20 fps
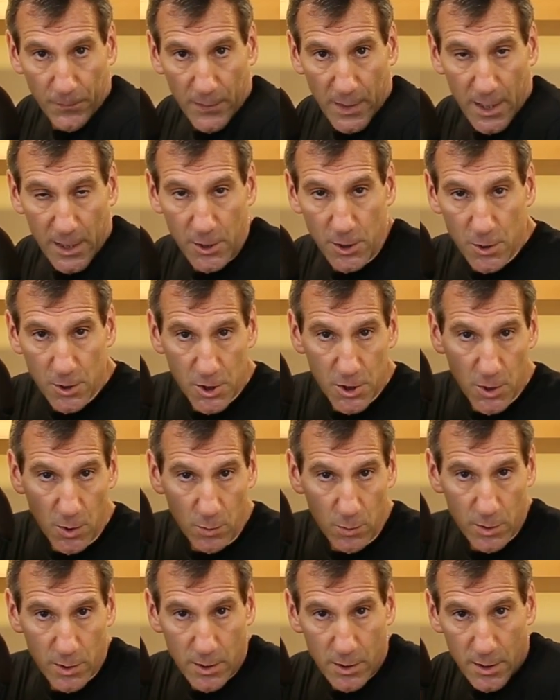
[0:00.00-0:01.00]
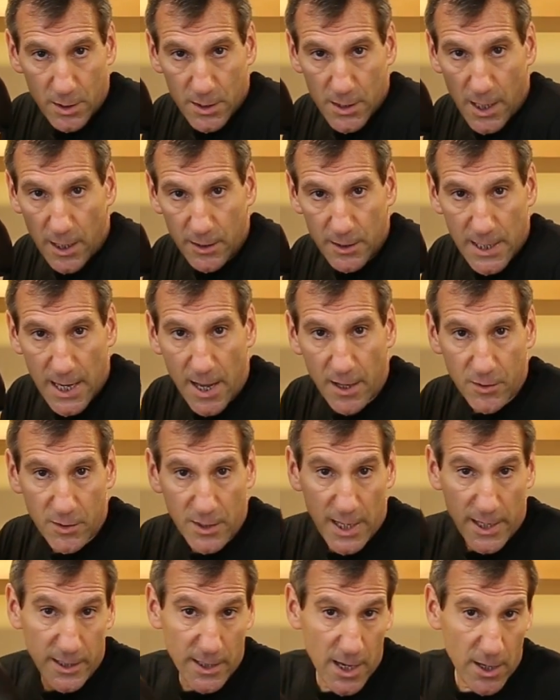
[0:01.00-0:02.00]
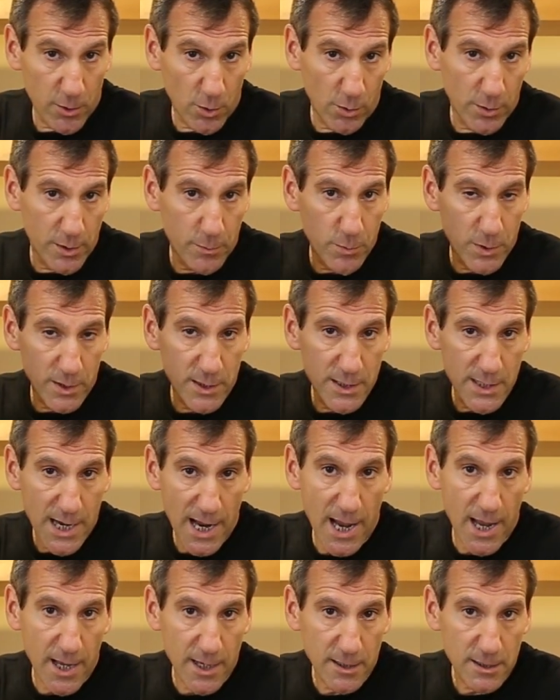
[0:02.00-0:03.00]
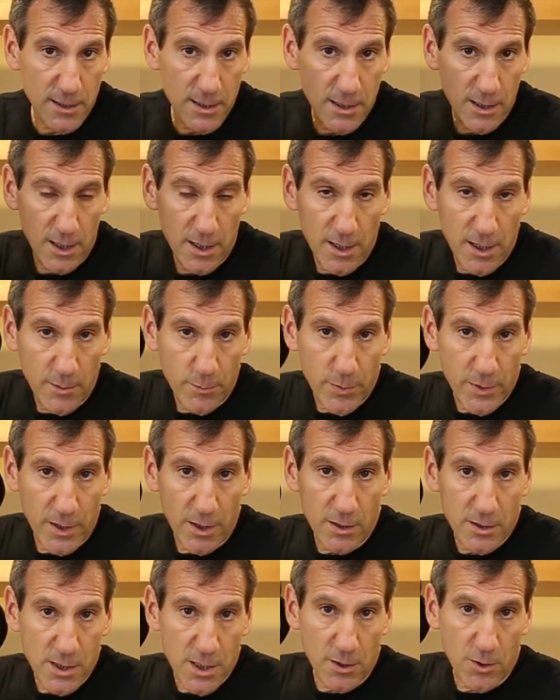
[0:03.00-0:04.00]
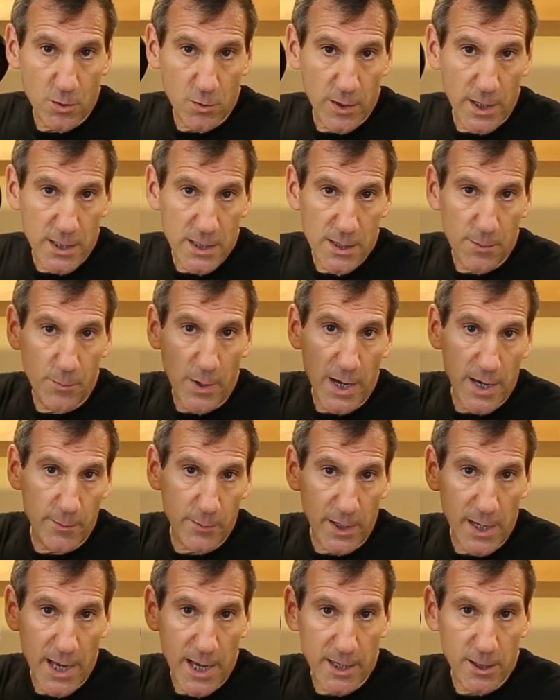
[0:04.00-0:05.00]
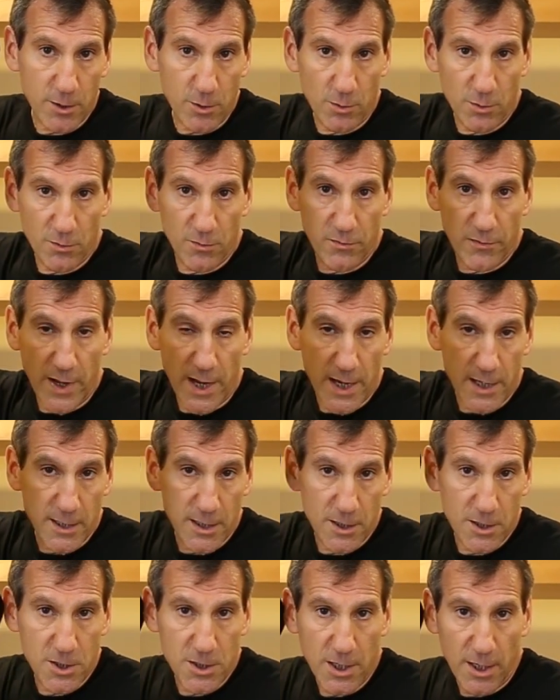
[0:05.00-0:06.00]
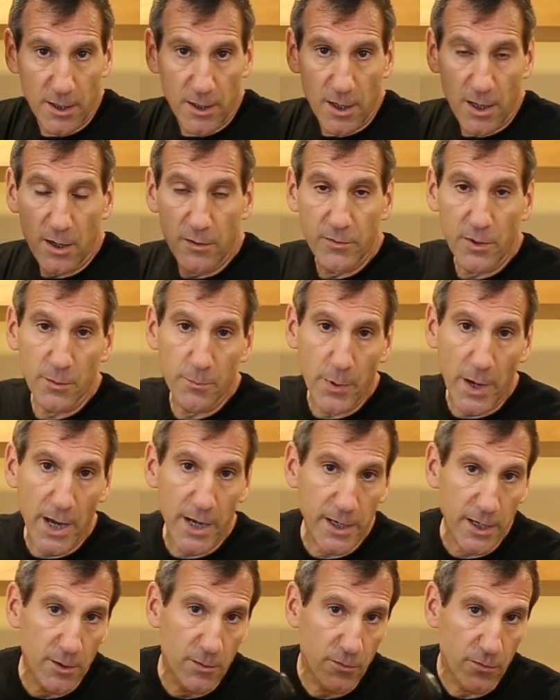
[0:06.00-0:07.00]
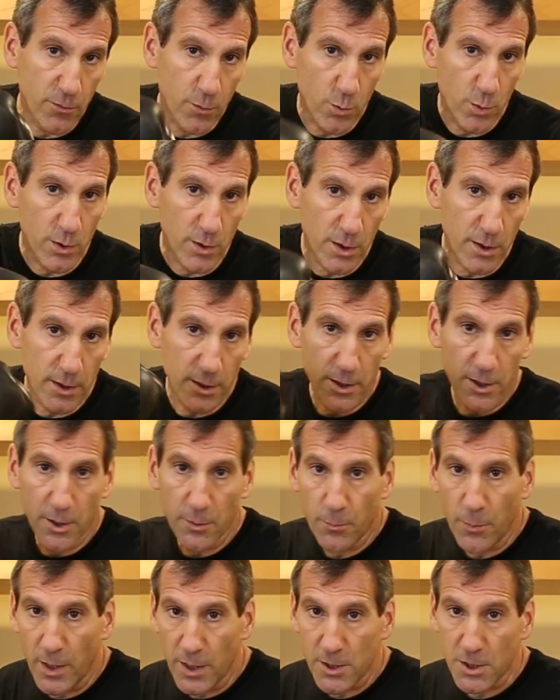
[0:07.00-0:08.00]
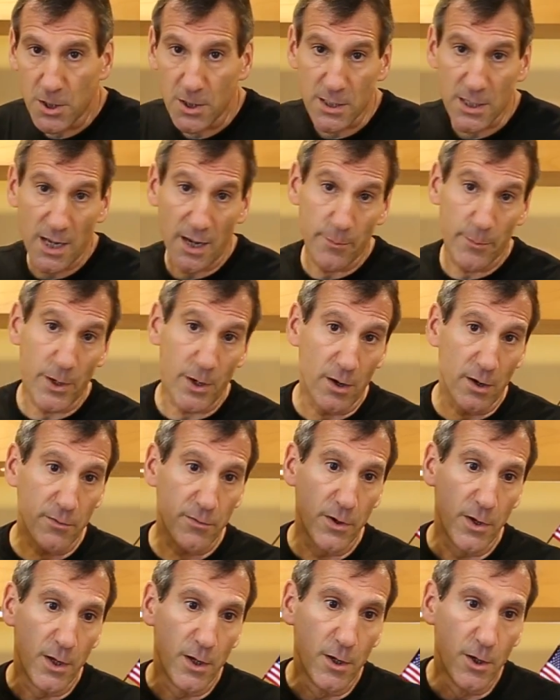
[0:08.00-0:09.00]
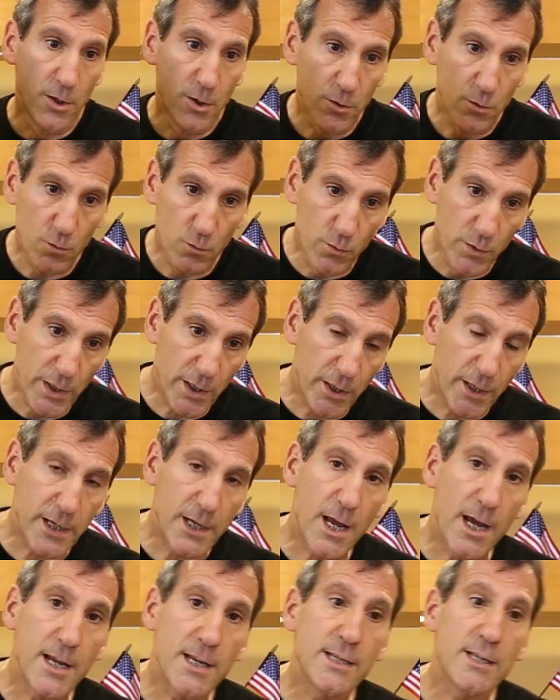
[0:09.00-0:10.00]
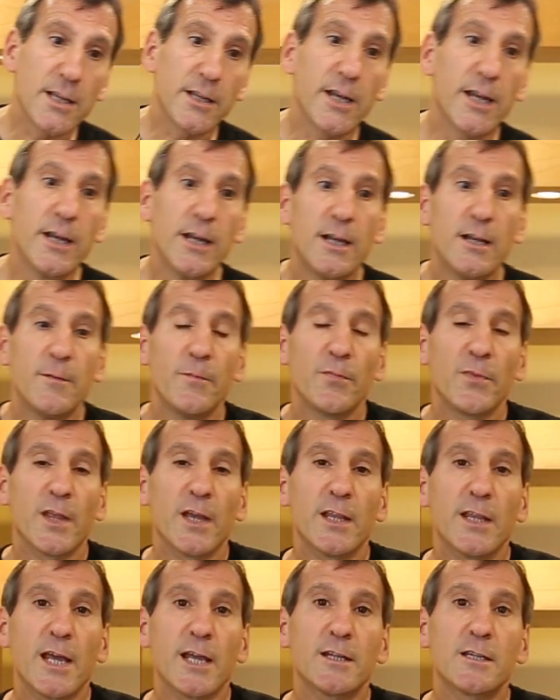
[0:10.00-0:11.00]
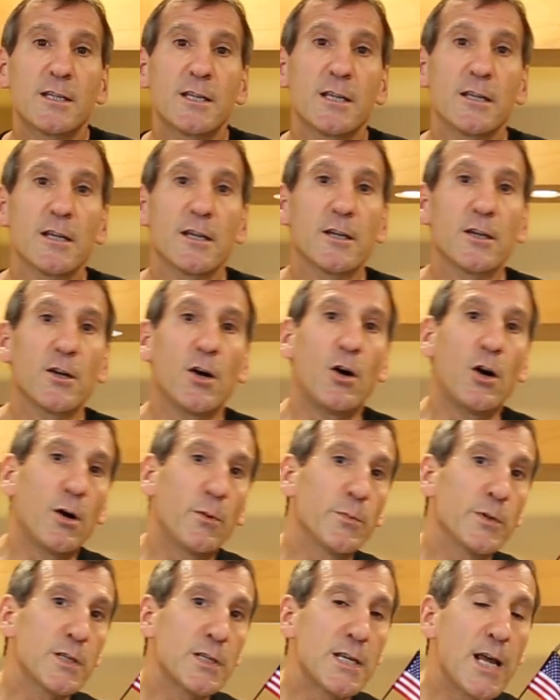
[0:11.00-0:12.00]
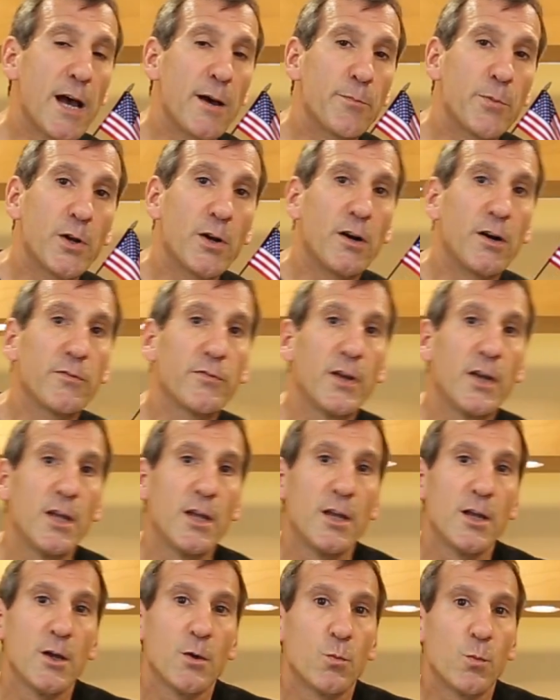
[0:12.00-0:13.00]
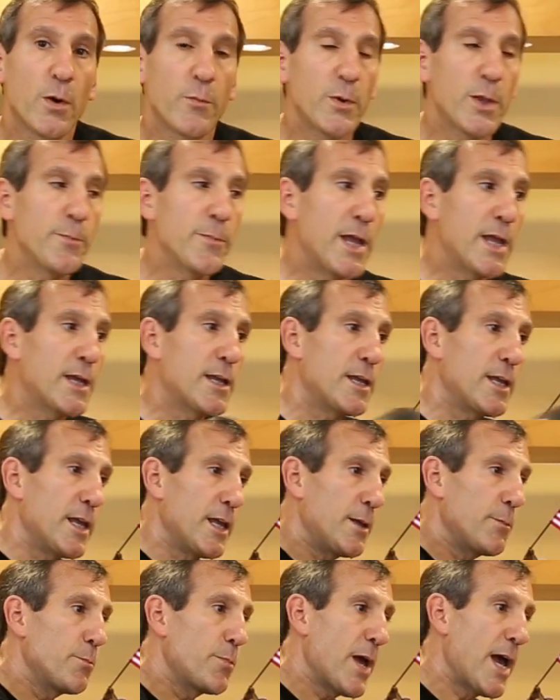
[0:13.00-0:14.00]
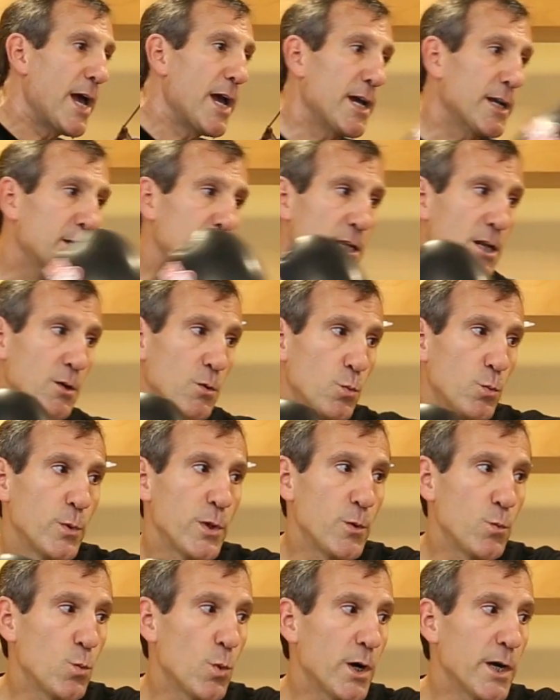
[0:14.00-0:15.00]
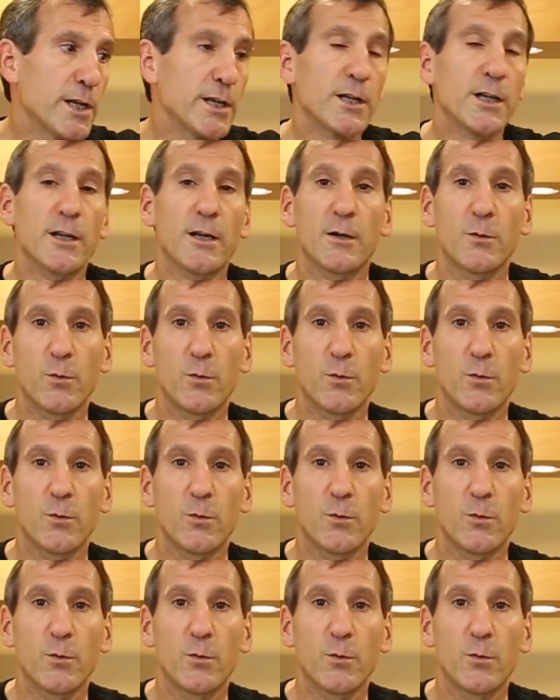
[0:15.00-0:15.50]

and your shoulder tucked out. That not only protects, but it also creates a biomechanical advantage of your body for your punches coming off really nicely. And then to almost top it off, when we make impact, we want